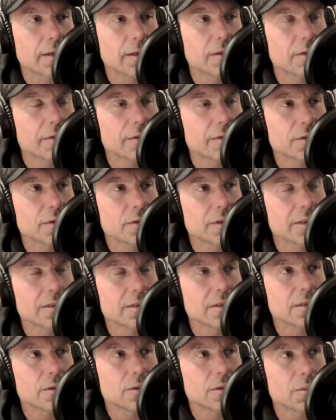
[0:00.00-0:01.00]
I don't know if I was
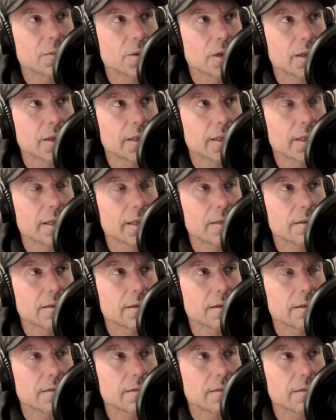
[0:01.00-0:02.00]
listening to a podcast
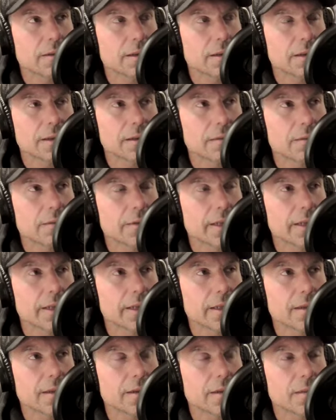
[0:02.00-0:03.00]
or
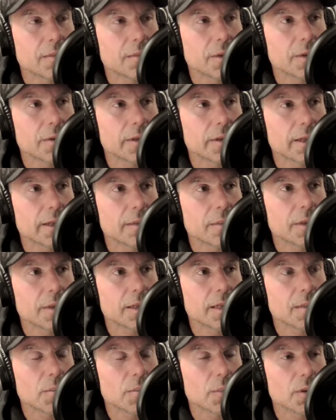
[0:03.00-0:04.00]
reading it about him
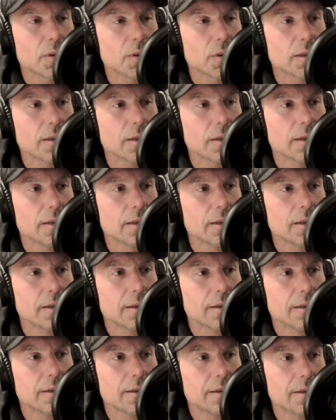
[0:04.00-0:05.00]
and that bull.
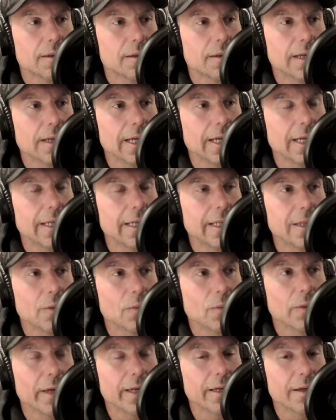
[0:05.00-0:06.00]
And he
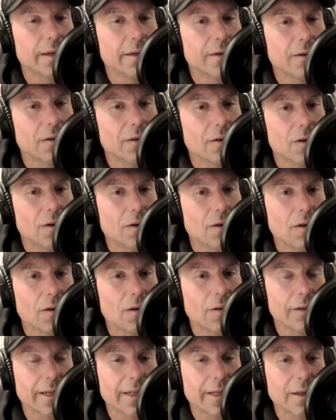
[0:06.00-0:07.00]
waited
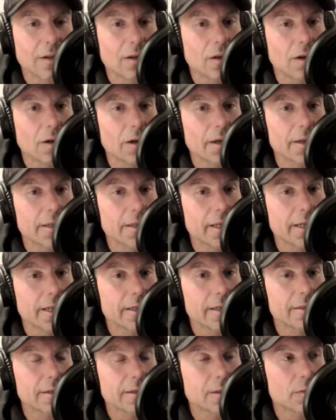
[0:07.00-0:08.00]
all like a lot of
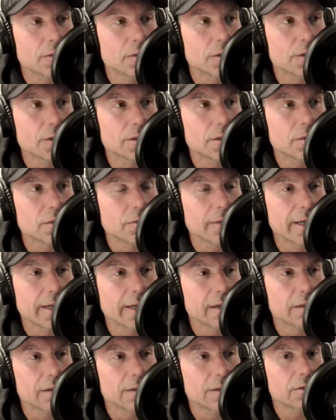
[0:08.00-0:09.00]
days, and it was just a
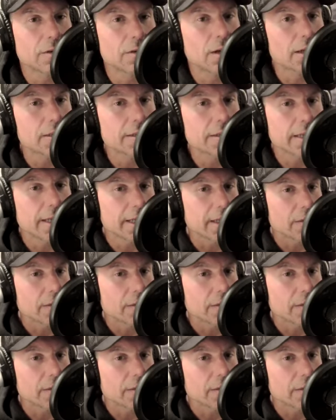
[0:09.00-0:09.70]
regular draw tag.